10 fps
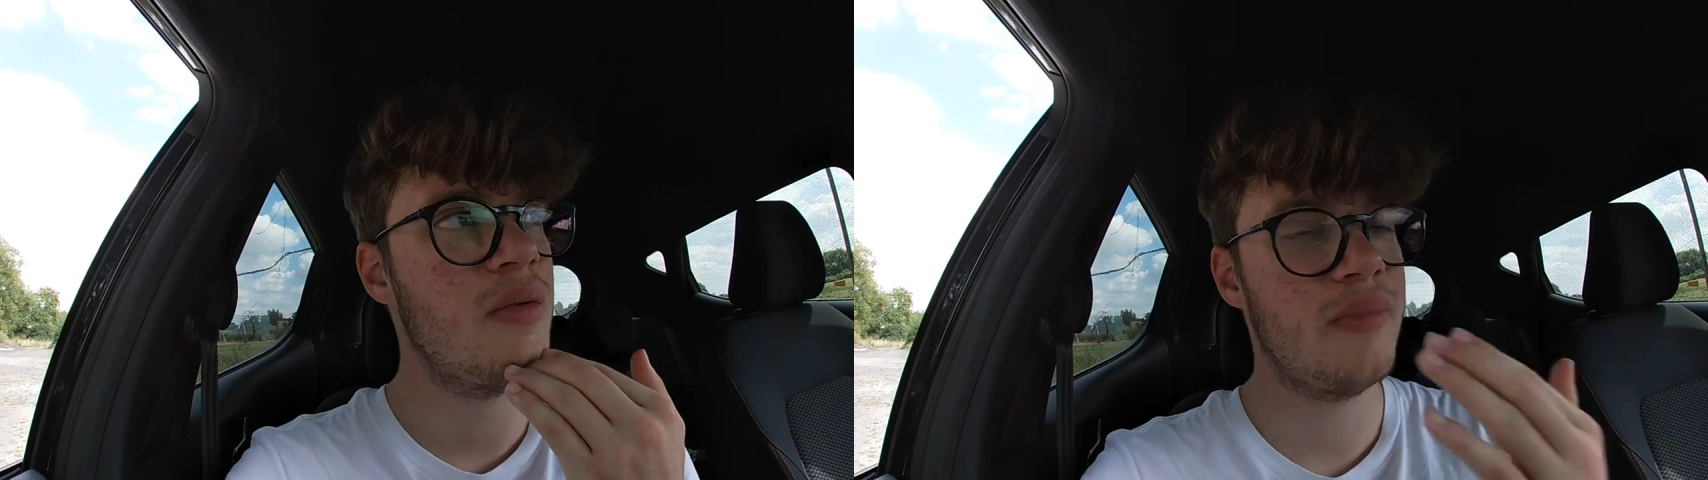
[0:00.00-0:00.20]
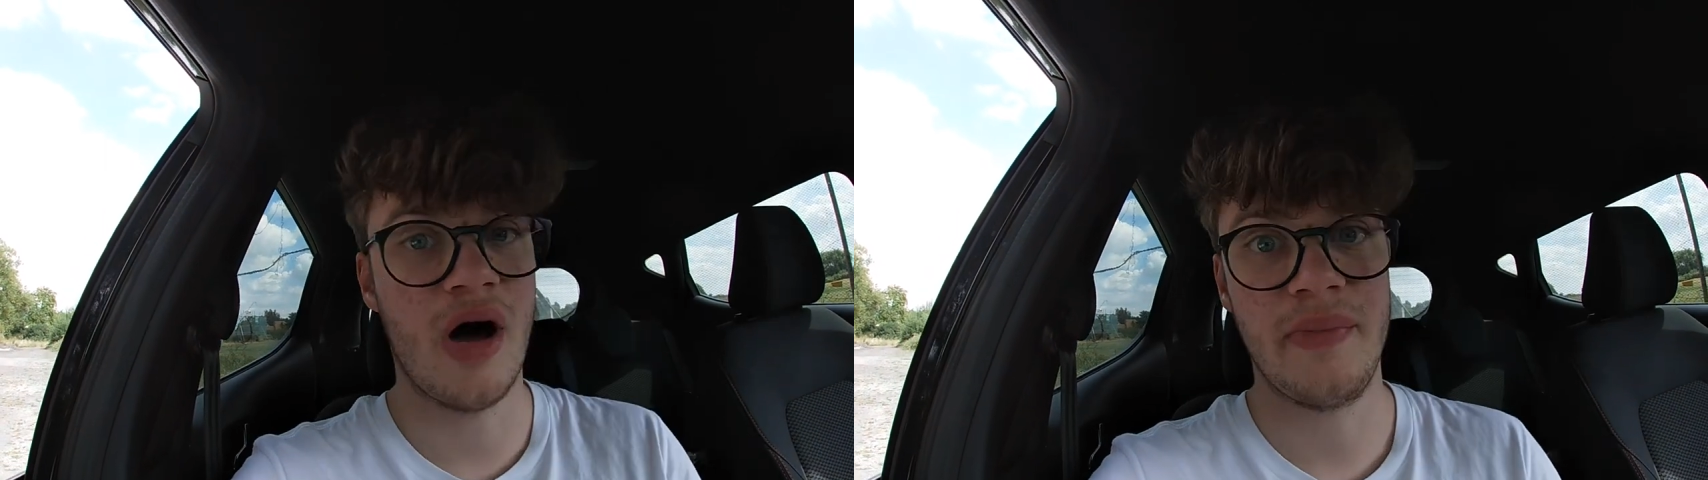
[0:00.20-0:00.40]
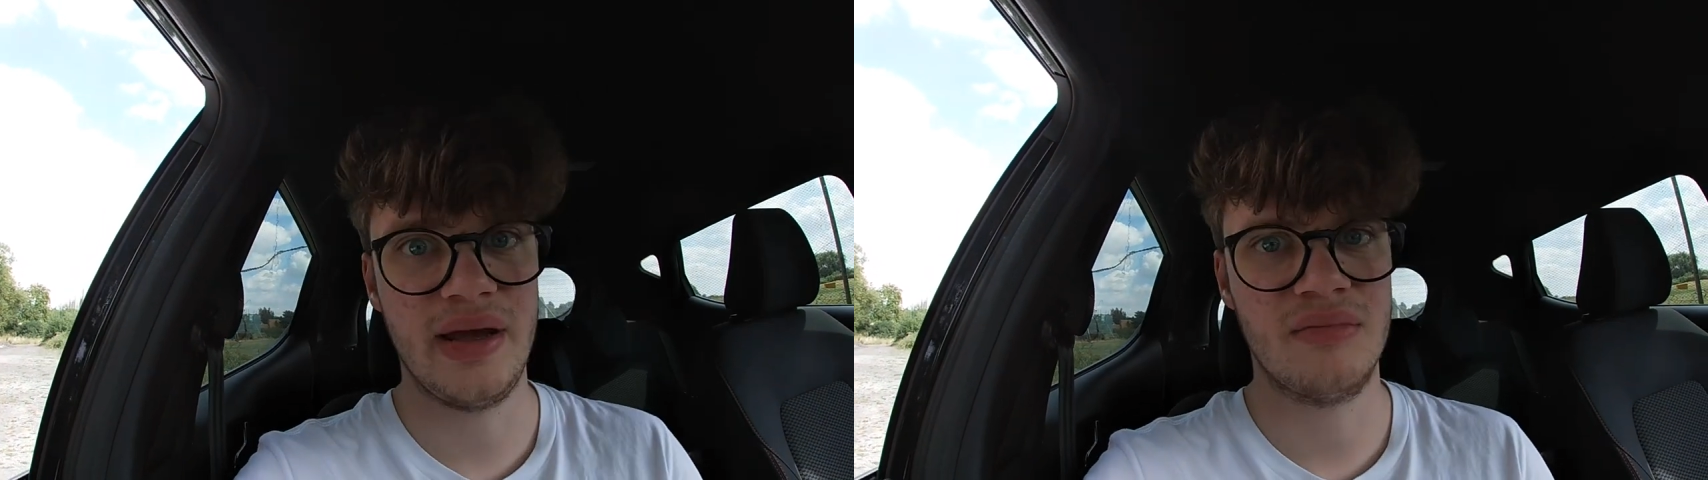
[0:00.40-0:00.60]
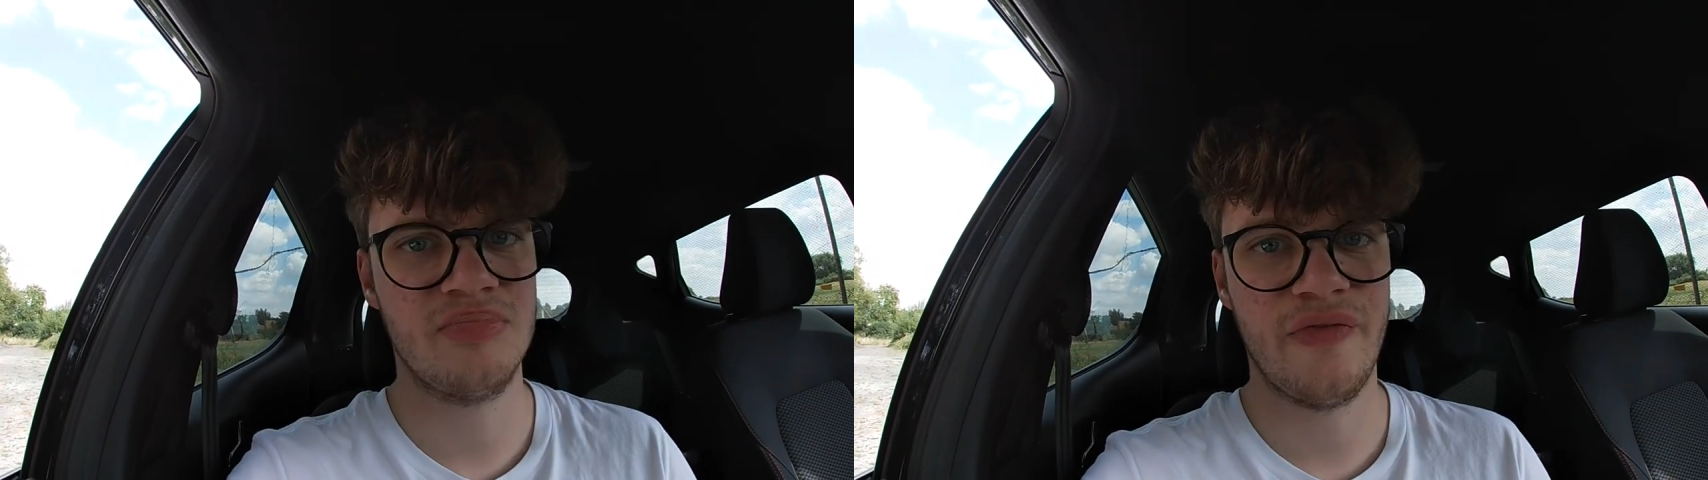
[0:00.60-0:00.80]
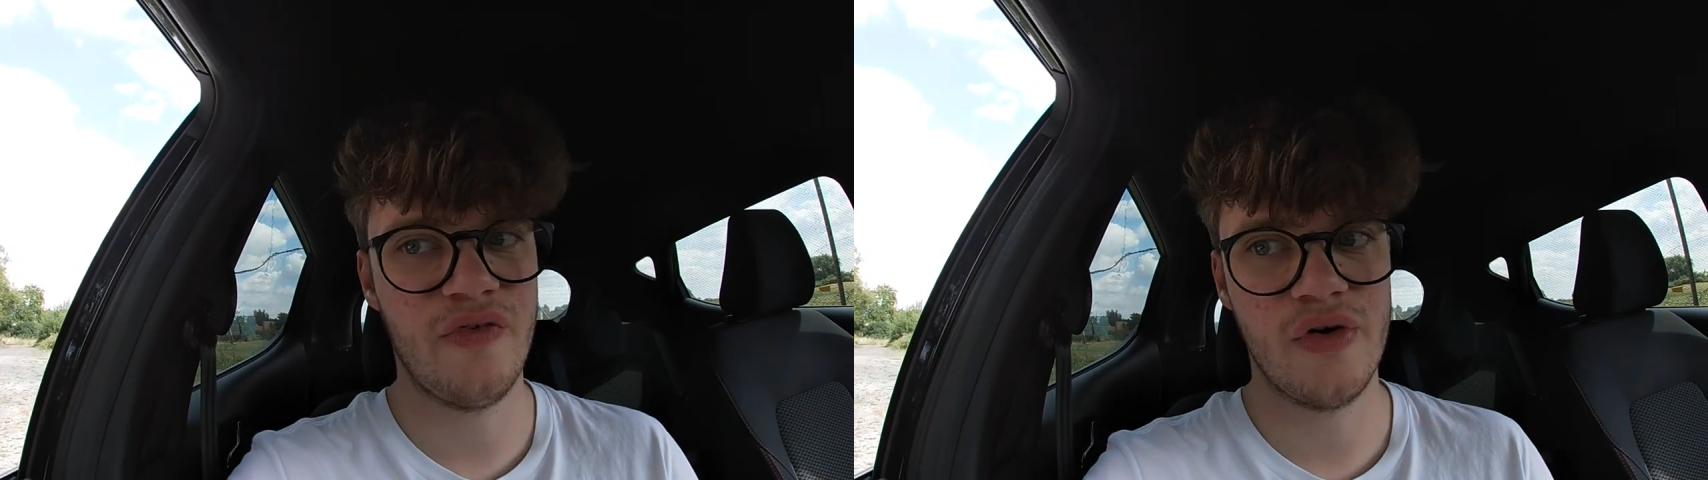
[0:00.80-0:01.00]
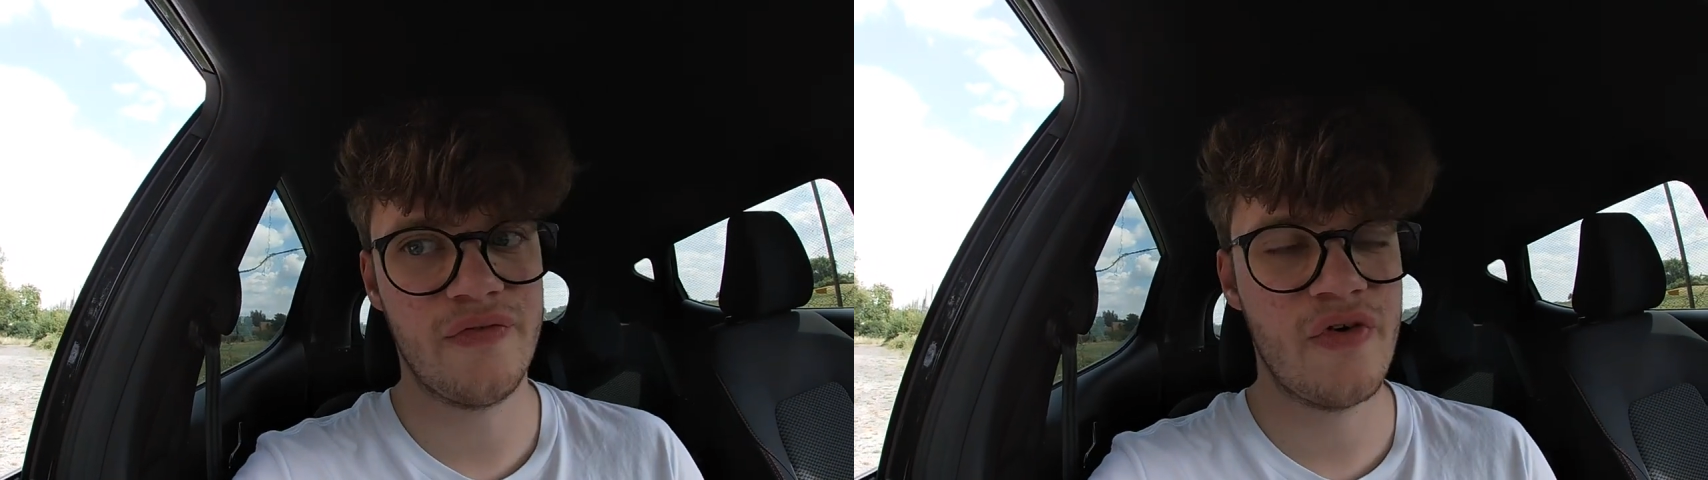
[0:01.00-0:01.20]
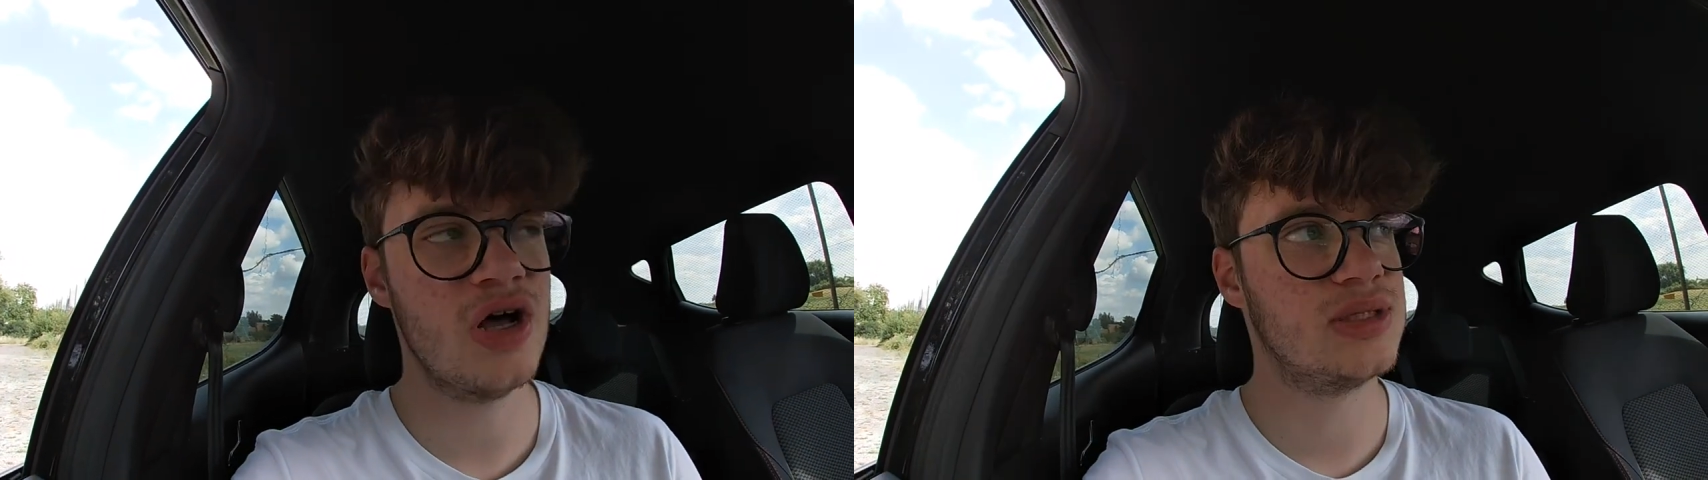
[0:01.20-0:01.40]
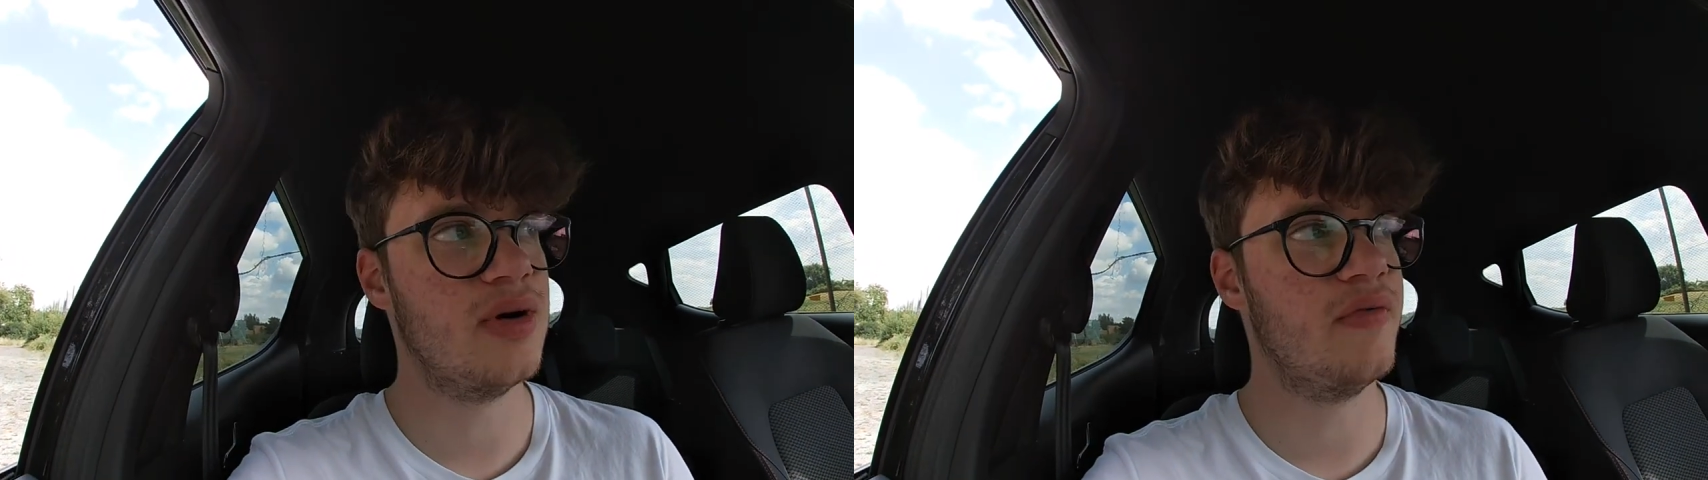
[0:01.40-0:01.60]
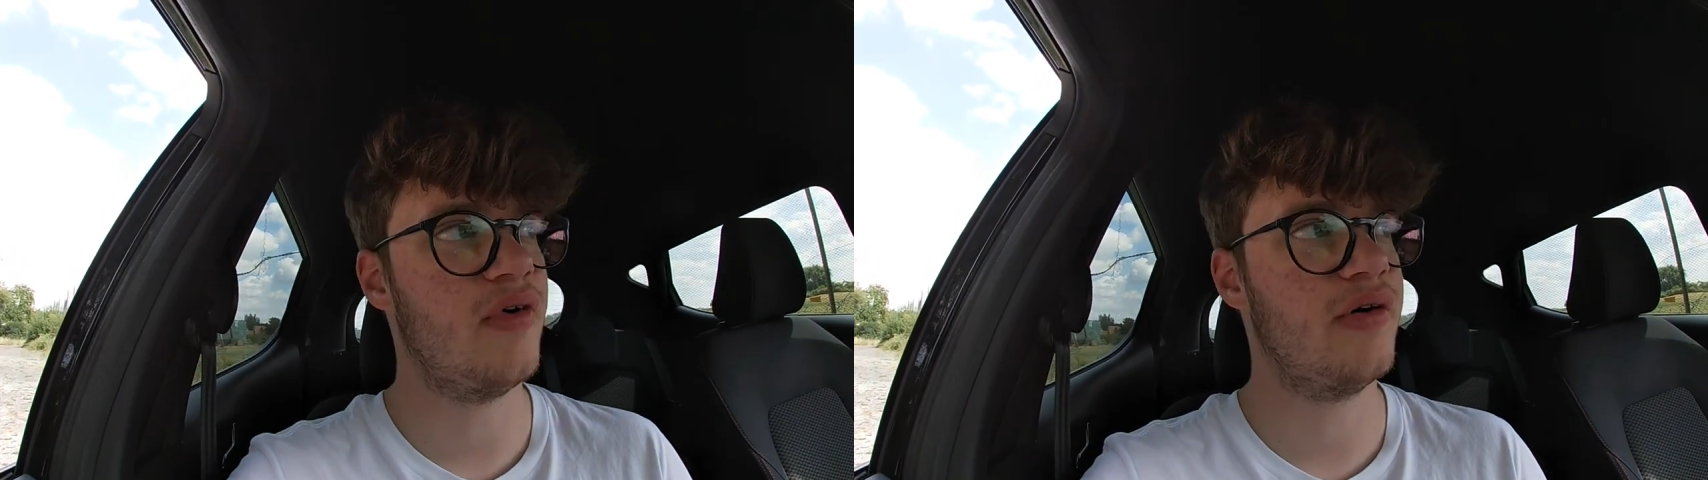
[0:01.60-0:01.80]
But I mean, for a first month,